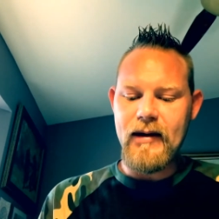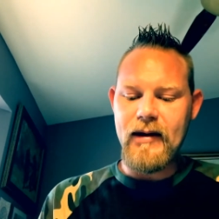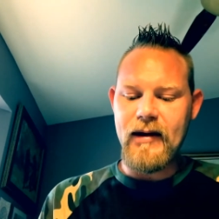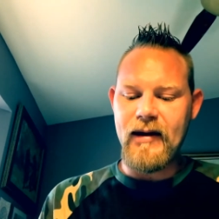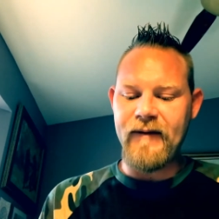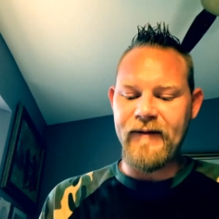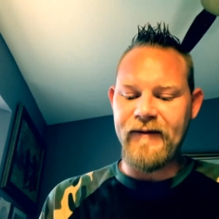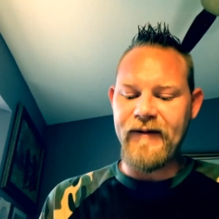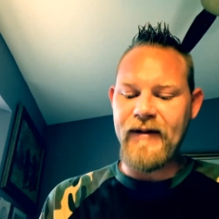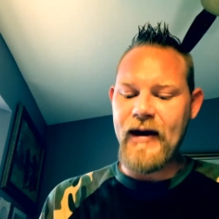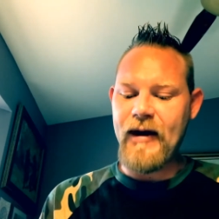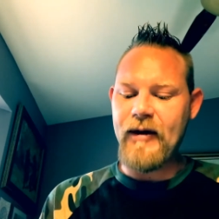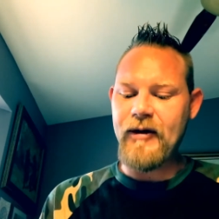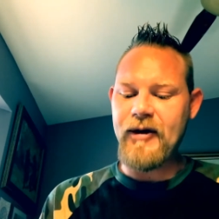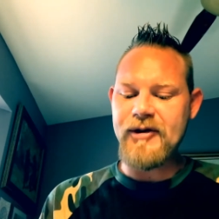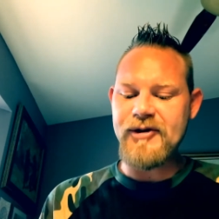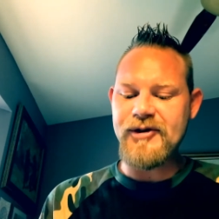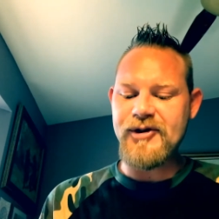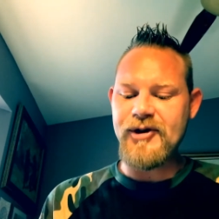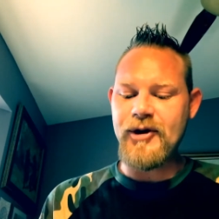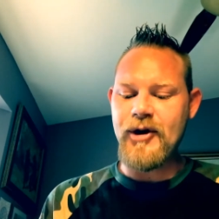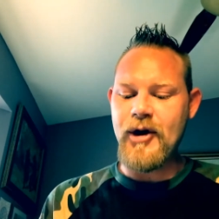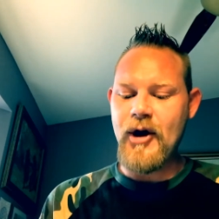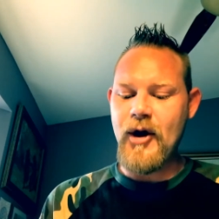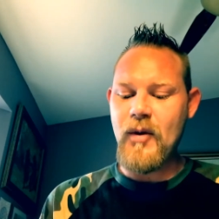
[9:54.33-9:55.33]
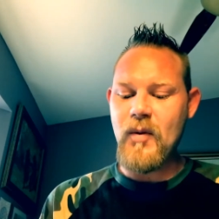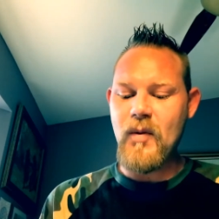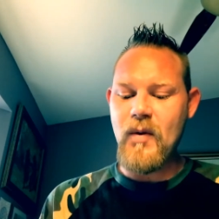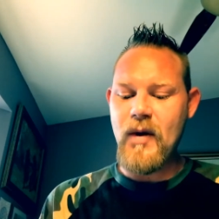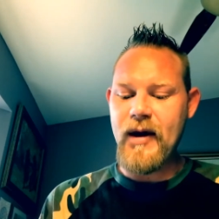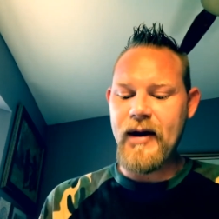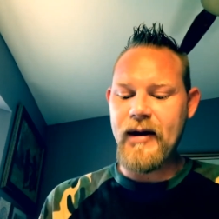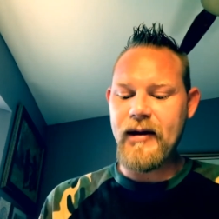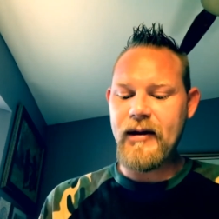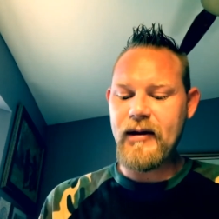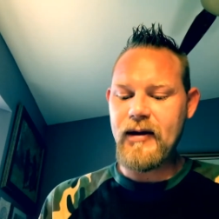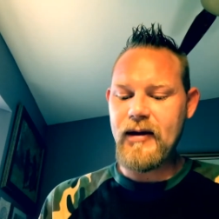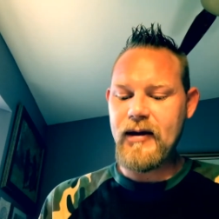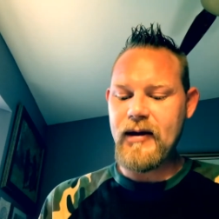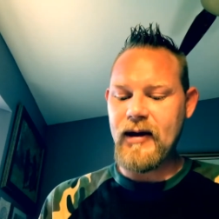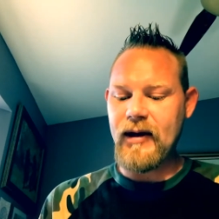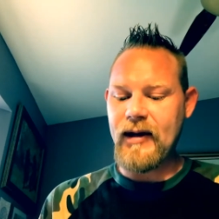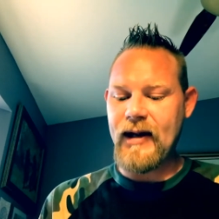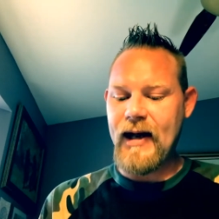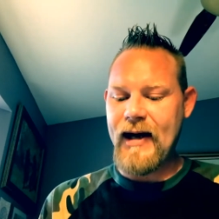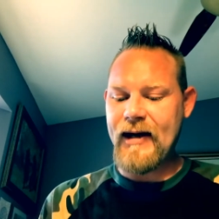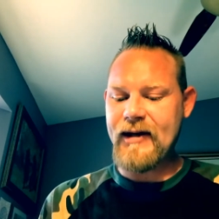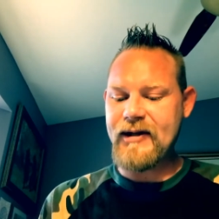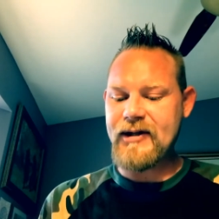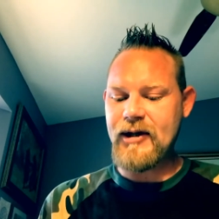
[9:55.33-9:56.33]
If there is no one
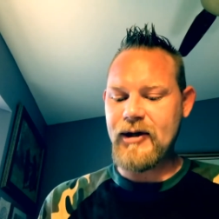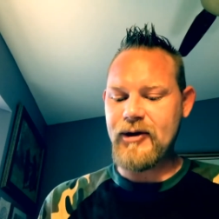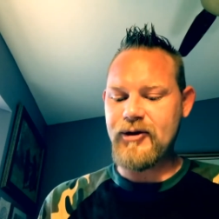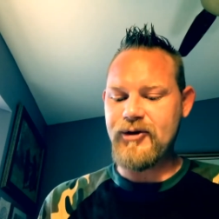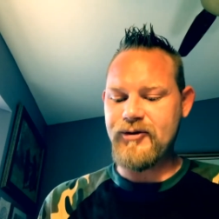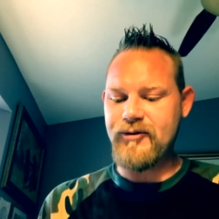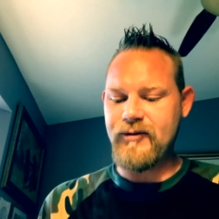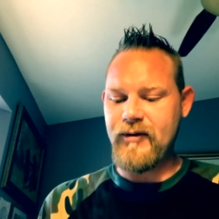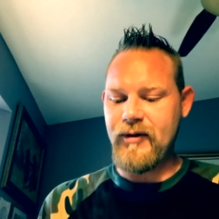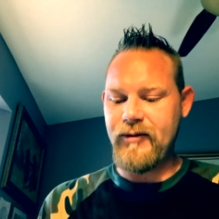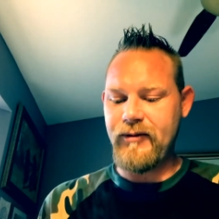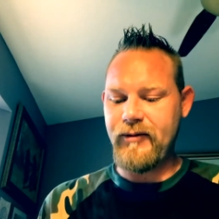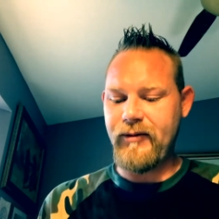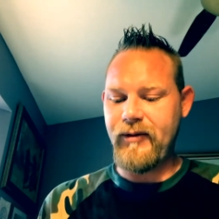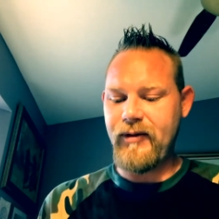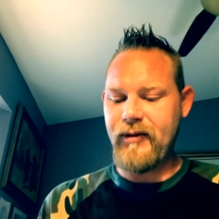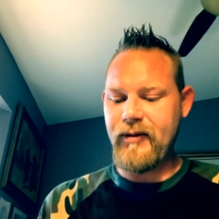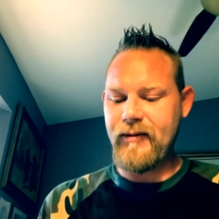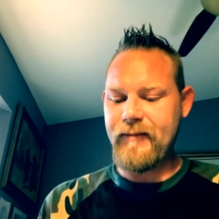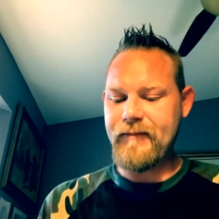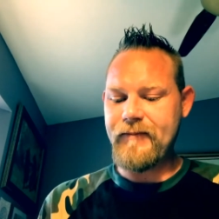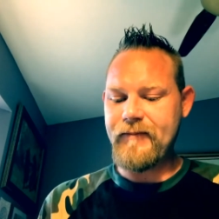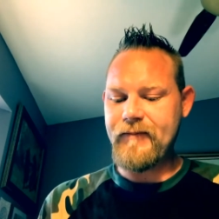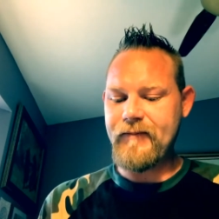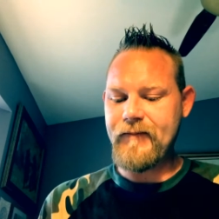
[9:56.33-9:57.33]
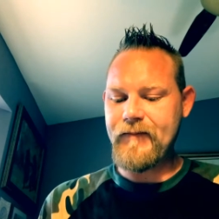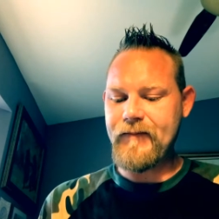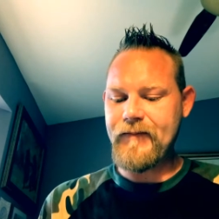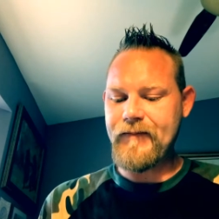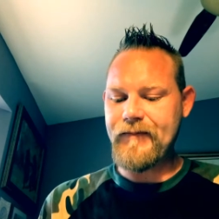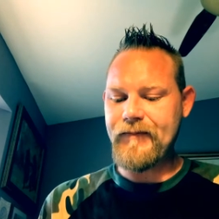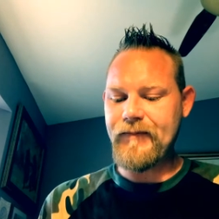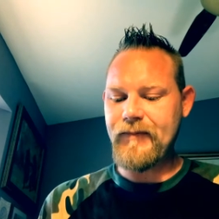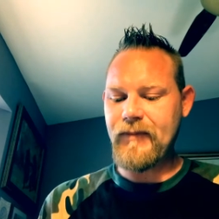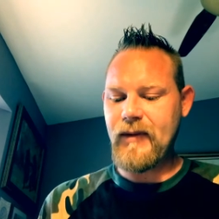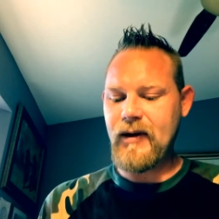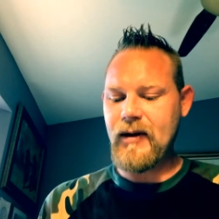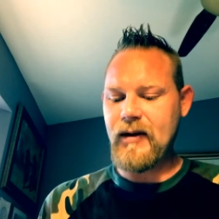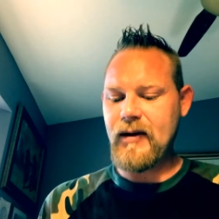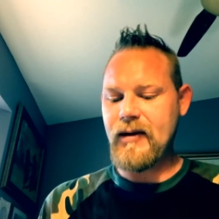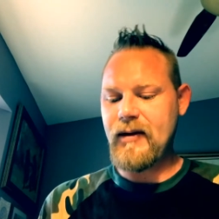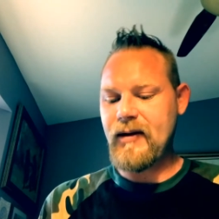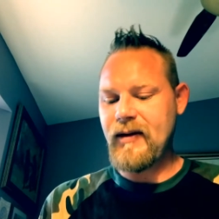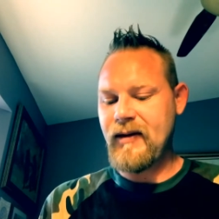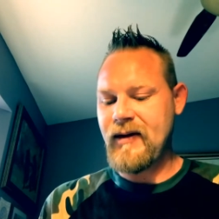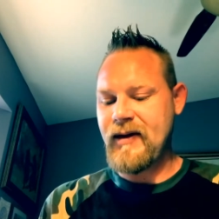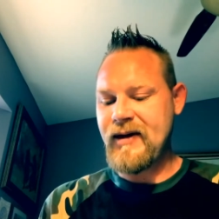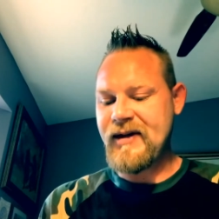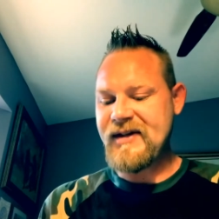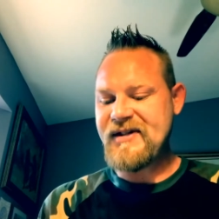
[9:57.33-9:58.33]
galactic truth,
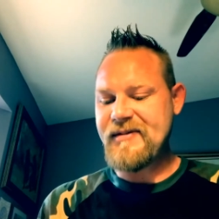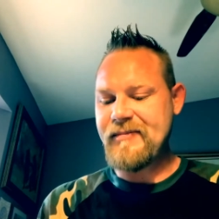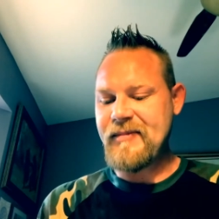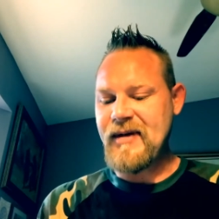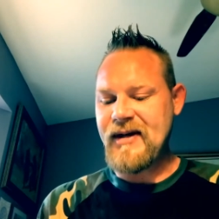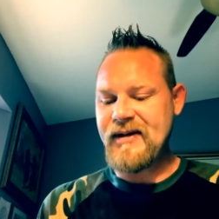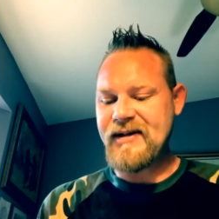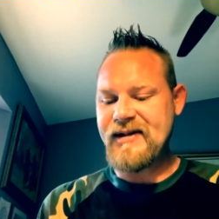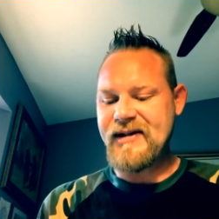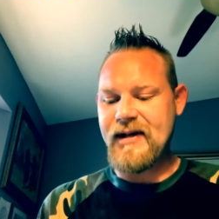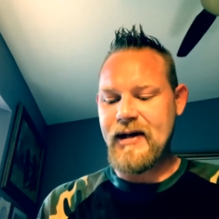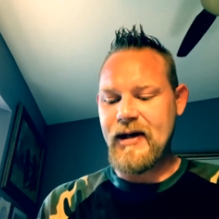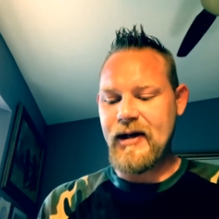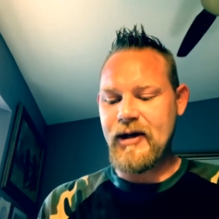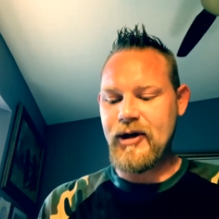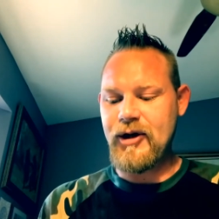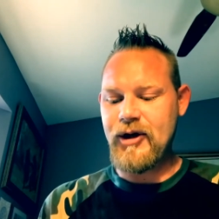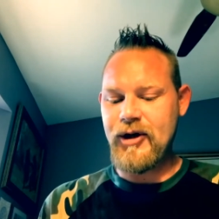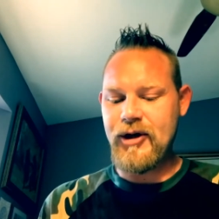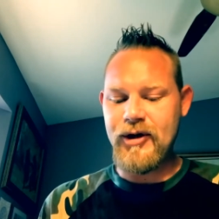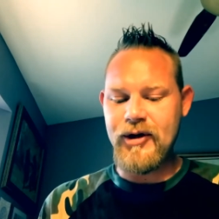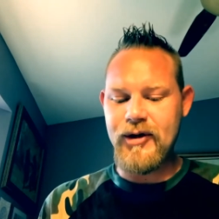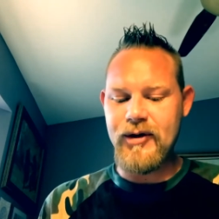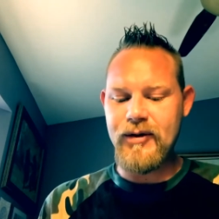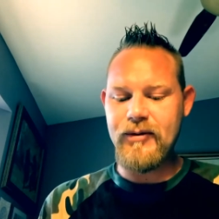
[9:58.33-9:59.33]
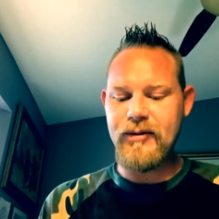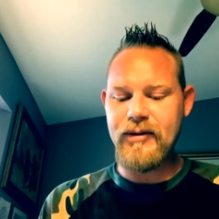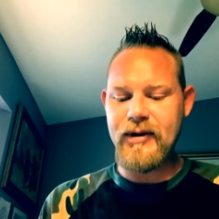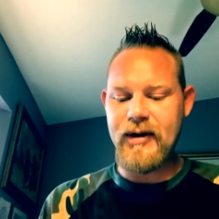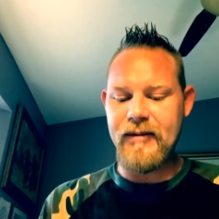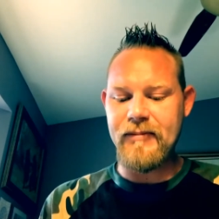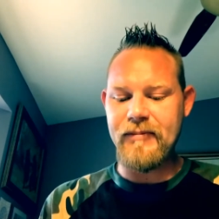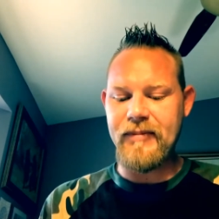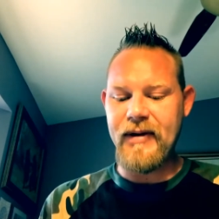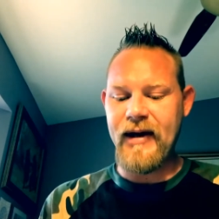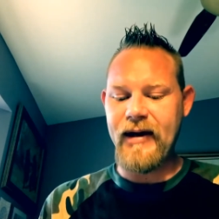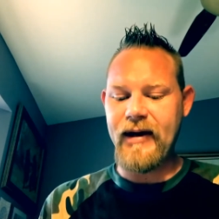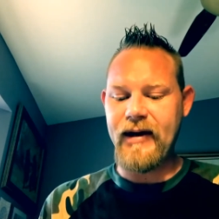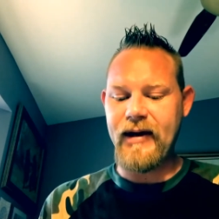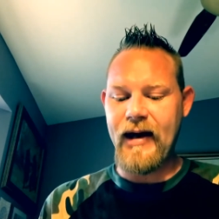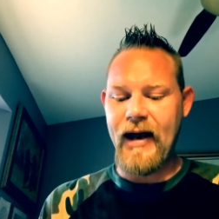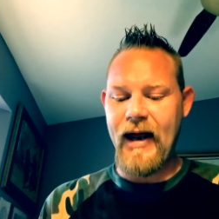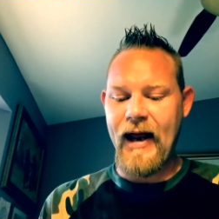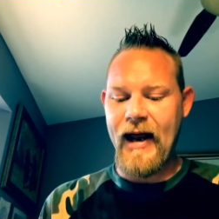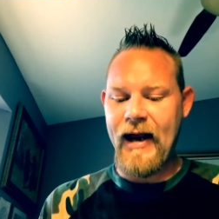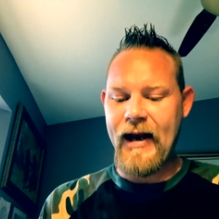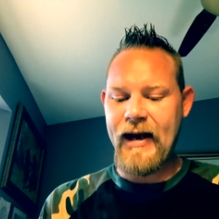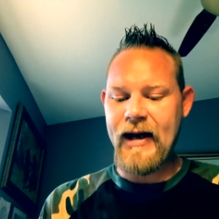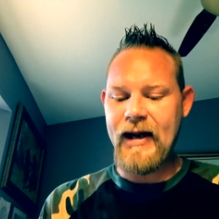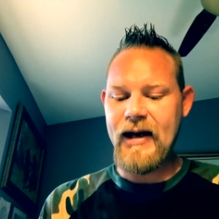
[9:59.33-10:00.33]
This means that you can pick
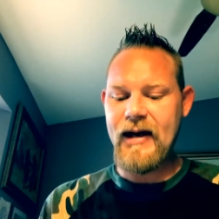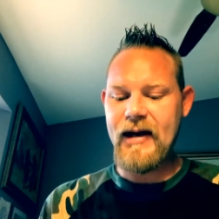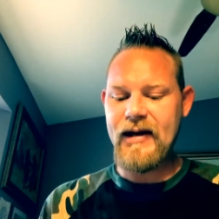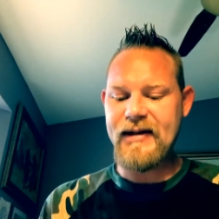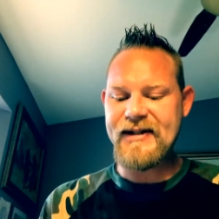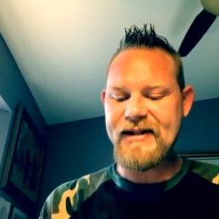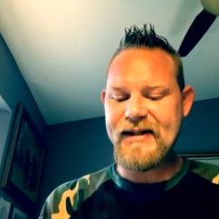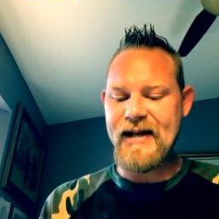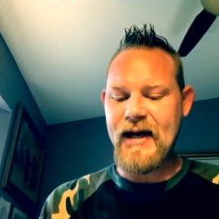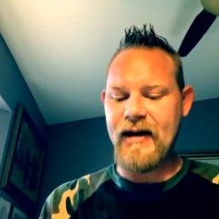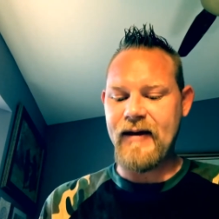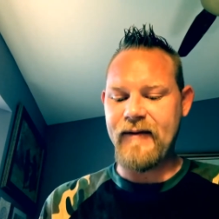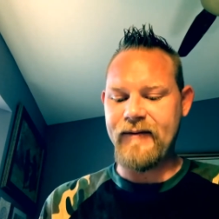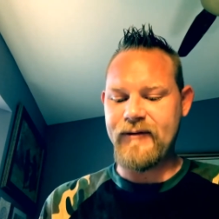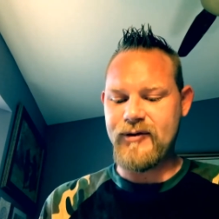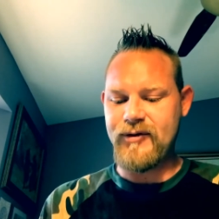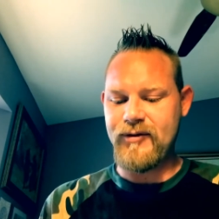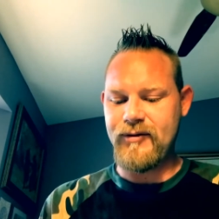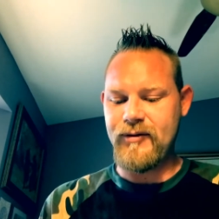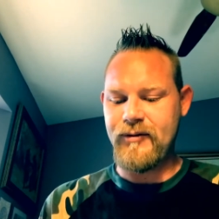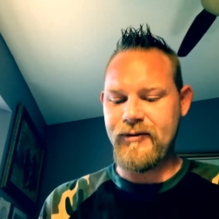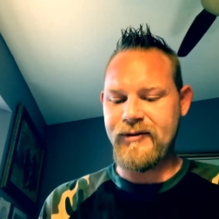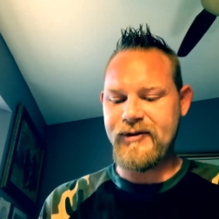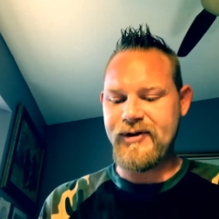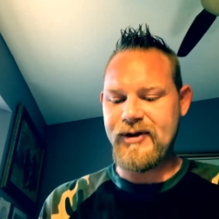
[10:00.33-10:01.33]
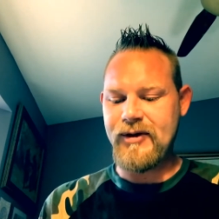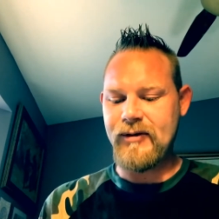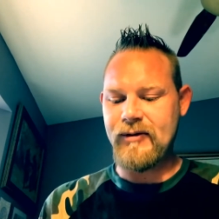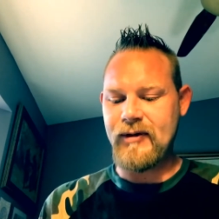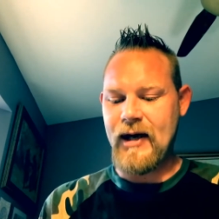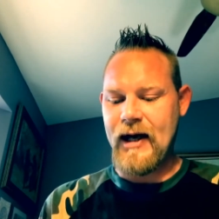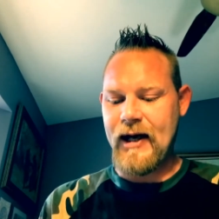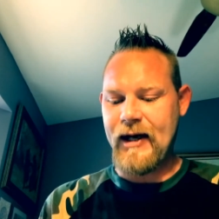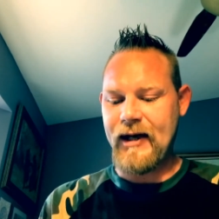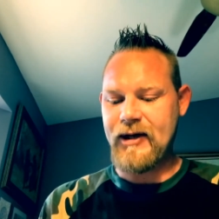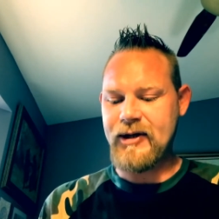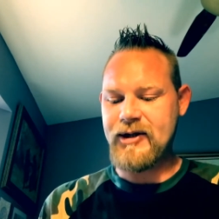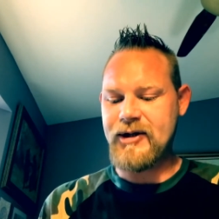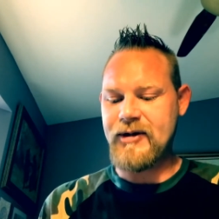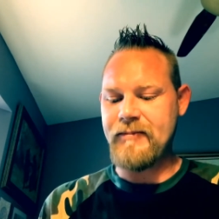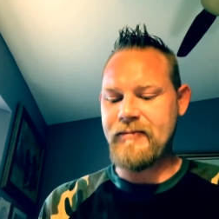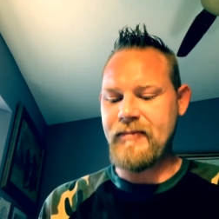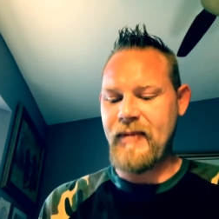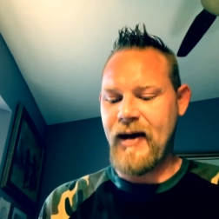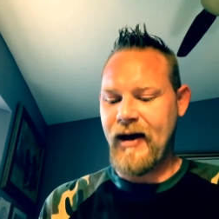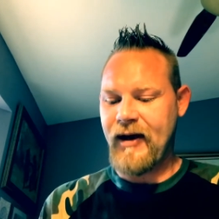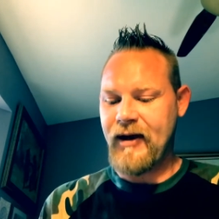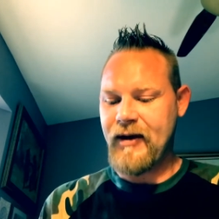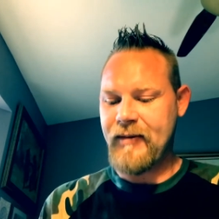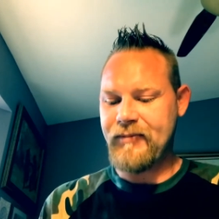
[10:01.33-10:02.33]
any set of truths you like to
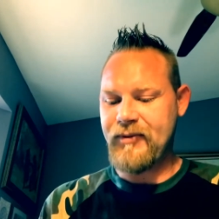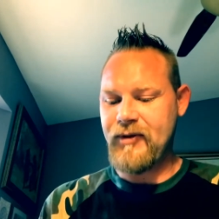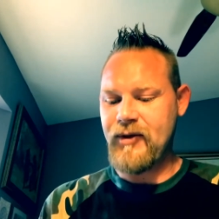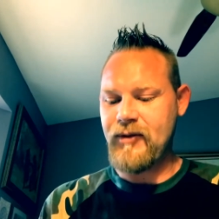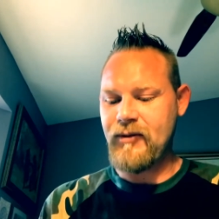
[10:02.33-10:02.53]
make up